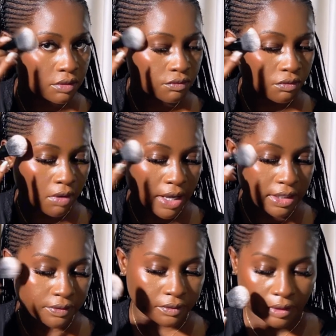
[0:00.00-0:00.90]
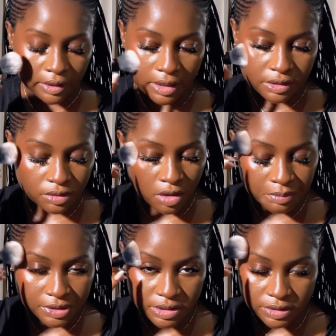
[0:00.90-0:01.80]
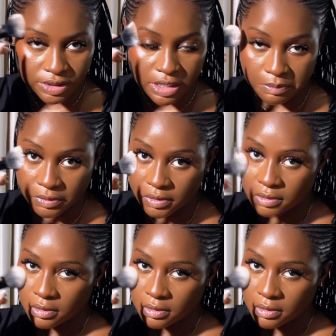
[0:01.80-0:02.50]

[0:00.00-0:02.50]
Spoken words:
right in there and up into the temple.